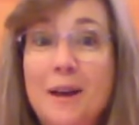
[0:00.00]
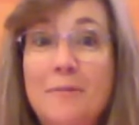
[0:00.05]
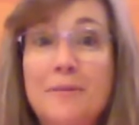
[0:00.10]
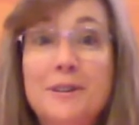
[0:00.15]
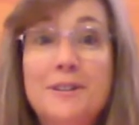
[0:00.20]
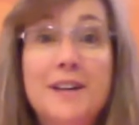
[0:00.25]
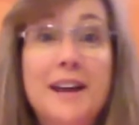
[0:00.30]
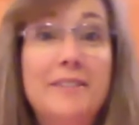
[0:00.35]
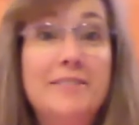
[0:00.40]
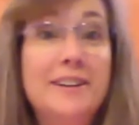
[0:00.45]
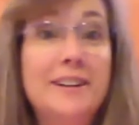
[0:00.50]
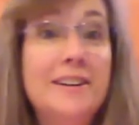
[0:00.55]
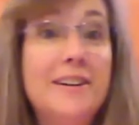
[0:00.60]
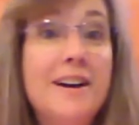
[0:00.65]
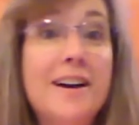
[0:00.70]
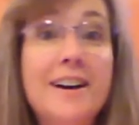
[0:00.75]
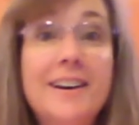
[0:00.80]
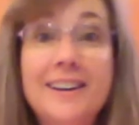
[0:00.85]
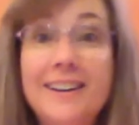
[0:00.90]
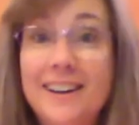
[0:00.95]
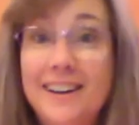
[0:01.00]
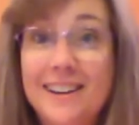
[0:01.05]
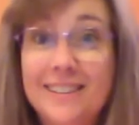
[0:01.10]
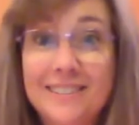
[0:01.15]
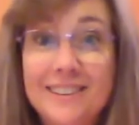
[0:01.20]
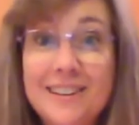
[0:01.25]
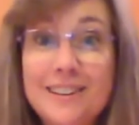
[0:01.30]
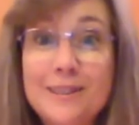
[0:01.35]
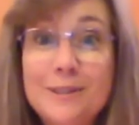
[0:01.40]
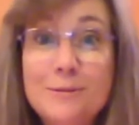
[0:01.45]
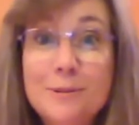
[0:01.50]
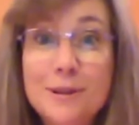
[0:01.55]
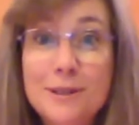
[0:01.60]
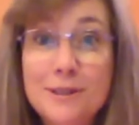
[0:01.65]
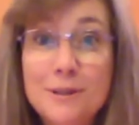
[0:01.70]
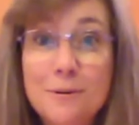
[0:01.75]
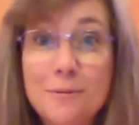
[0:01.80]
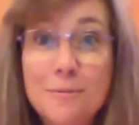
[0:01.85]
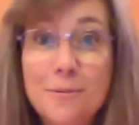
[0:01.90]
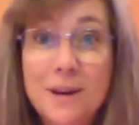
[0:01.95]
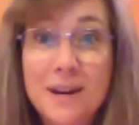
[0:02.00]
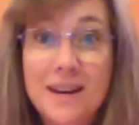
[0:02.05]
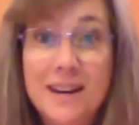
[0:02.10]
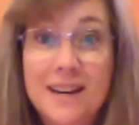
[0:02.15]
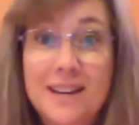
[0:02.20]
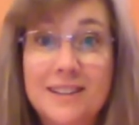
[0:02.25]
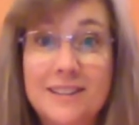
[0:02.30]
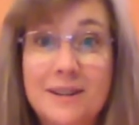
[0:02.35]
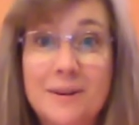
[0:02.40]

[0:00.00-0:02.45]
But you have to cut it at least once a week